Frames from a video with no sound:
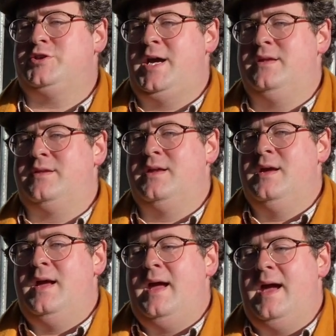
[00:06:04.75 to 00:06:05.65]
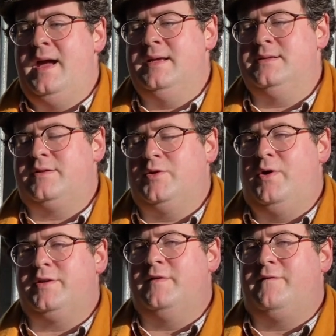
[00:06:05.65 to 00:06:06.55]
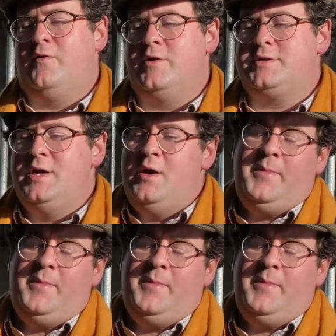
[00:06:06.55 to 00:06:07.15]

sheds and so on and so forth.